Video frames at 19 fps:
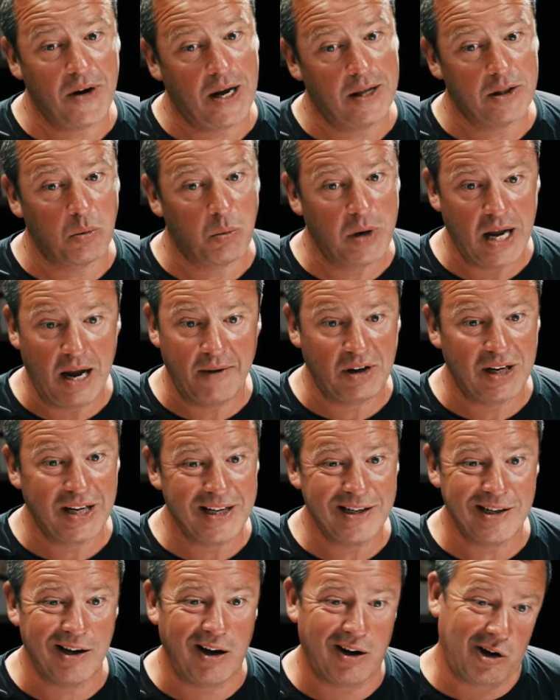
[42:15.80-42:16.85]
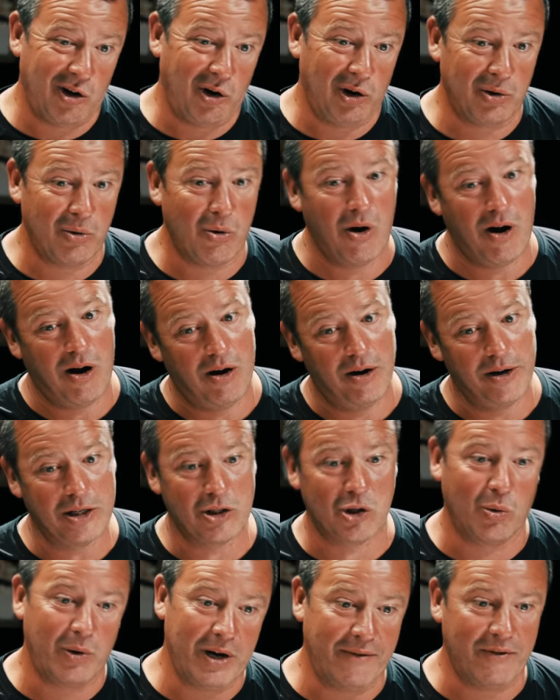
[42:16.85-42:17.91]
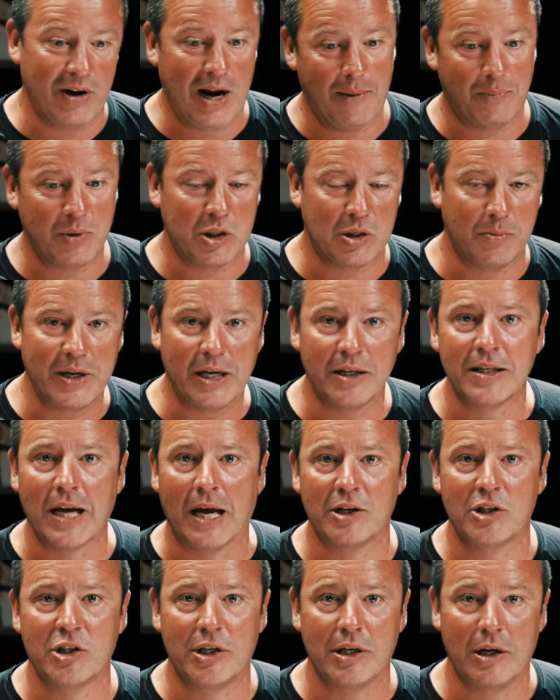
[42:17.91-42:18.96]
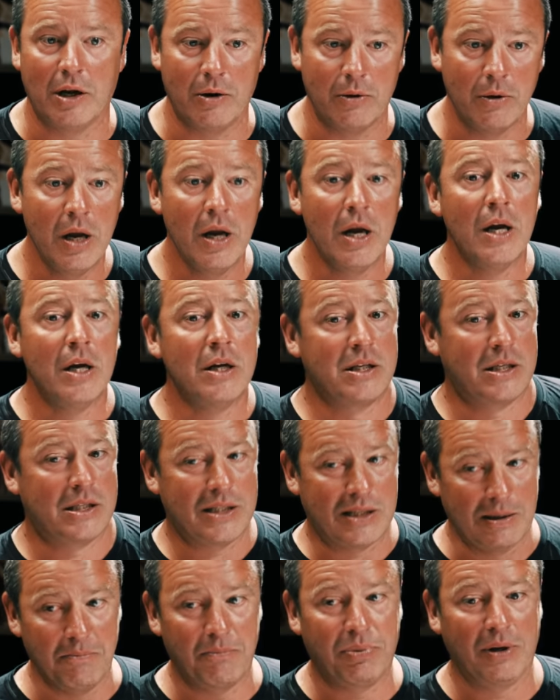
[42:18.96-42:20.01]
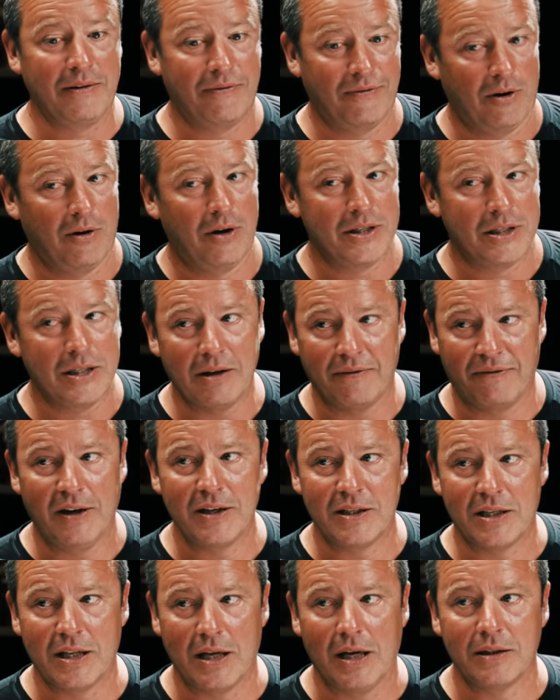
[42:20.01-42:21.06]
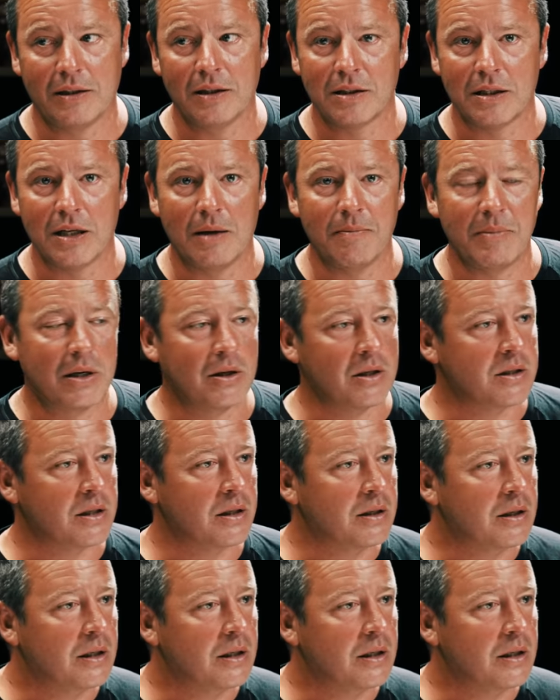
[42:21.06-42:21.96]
fact that we have a lead in our collar or a harness or whatever it happens to be attached to you simply flies in the face of that, doesn't it? Dogs have